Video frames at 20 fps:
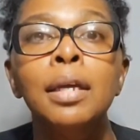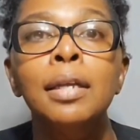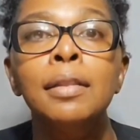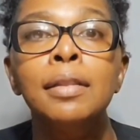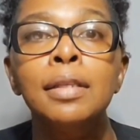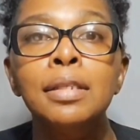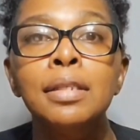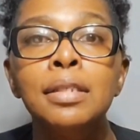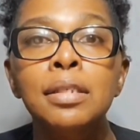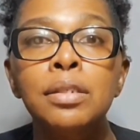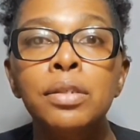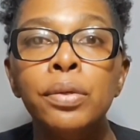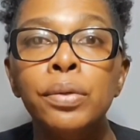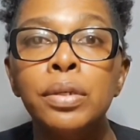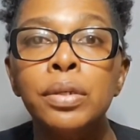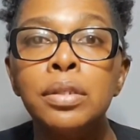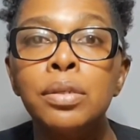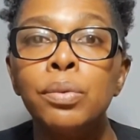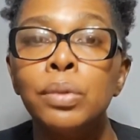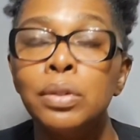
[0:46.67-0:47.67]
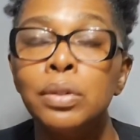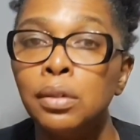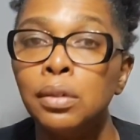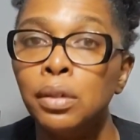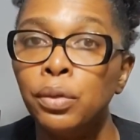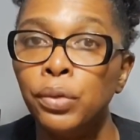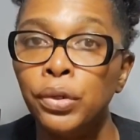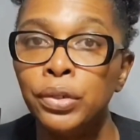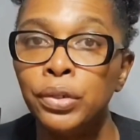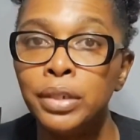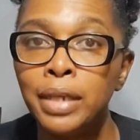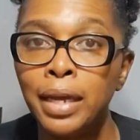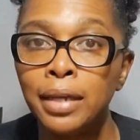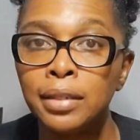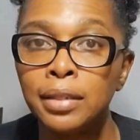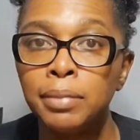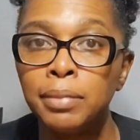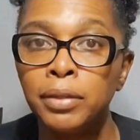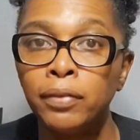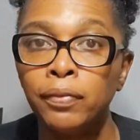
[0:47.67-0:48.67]
This in turn is going to lower your
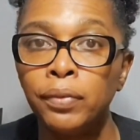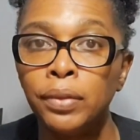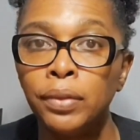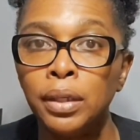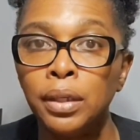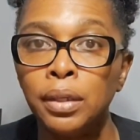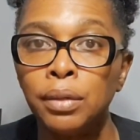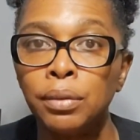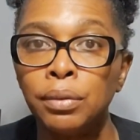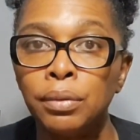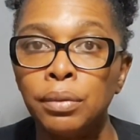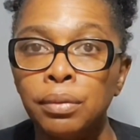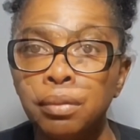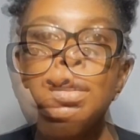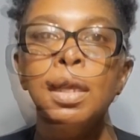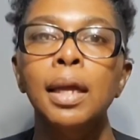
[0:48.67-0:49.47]
tax bill for the year.